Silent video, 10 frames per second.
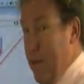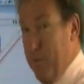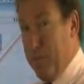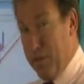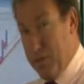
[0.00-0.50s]

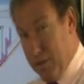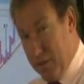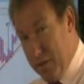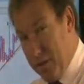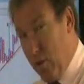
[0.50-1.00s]
that
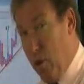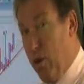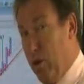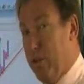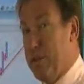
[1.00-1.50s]
the
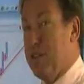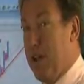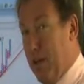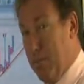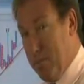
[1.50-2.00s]
oil is
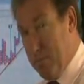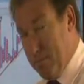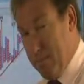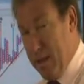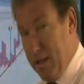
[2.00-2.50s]
now
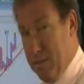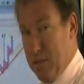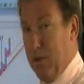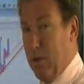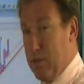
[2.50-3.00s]
medium to
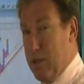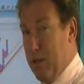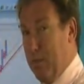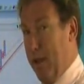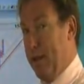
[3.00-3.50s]
long term
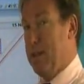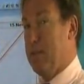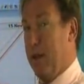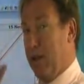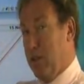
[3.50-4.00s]
likely to
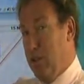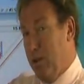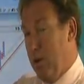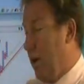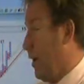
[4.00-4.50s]
make new
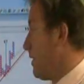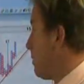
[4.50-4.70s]
highs,